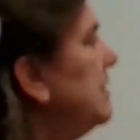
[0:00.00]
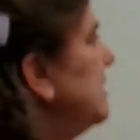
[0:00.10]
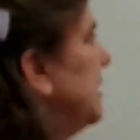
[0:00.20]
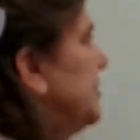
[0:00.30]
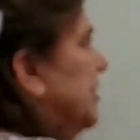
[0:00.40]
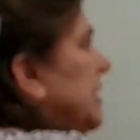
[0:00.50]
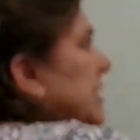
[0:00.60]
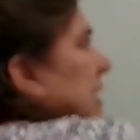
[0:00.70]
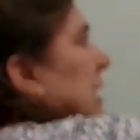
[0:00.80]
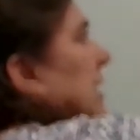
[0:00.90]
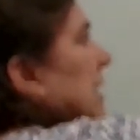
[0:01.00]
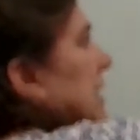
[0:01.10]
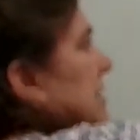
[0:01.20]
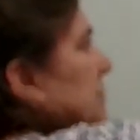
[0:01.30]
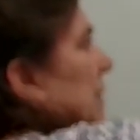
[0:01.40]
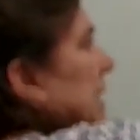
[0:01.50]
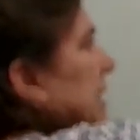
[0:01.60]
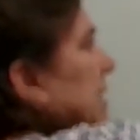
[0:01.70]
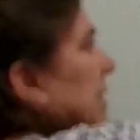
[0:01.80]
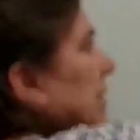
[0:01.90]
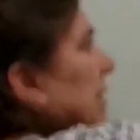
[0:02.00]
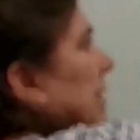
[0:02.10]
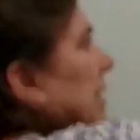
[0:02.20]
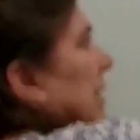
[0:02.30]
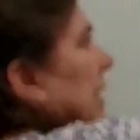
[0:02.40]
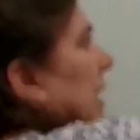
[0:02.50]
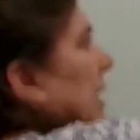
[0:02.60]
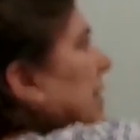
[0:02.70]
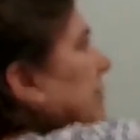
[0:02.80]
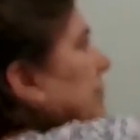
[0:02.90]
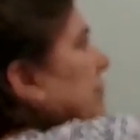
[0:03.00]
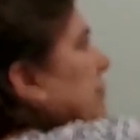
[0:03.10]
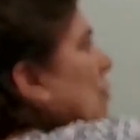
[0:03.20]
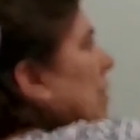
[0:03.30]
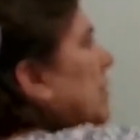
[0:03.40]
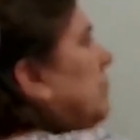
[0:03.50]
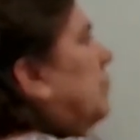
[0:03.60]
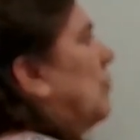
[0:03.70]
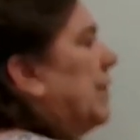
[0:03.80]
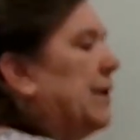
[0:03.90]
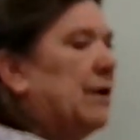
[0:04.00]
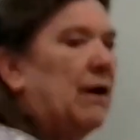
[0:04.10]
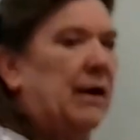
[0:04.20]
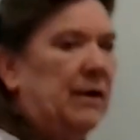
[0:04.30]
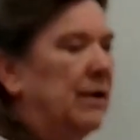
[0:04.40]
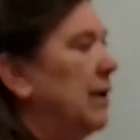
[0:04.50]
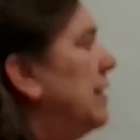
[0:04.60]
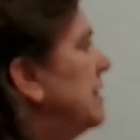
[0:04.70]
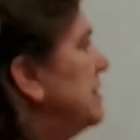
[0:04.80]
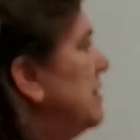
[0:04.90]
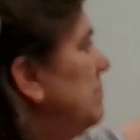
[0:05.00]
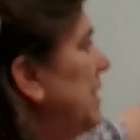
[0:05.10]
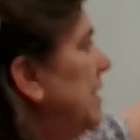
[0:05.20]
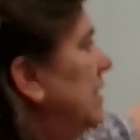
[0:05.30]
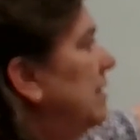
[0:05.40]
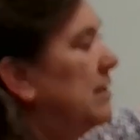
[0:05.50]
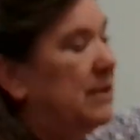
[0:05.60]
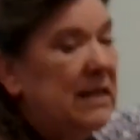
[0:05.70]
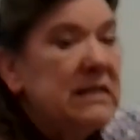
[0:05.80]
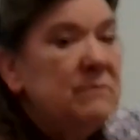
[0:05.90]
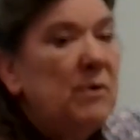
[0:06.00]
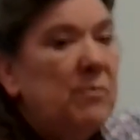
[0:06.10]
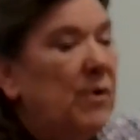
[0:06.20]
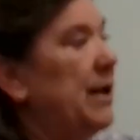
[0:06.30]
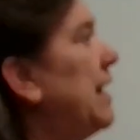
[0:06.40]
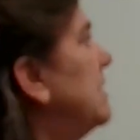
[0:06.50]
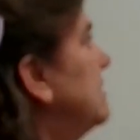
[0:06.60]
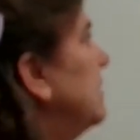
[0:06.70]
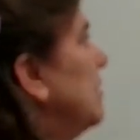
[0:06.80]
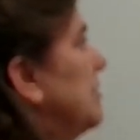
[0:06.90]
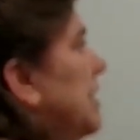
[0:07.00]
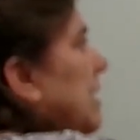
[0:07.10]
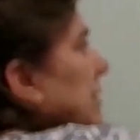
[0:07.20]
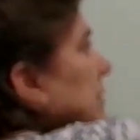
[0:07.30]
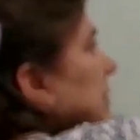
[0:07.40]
digit is right here at 4.9. So my decimal point has to go there.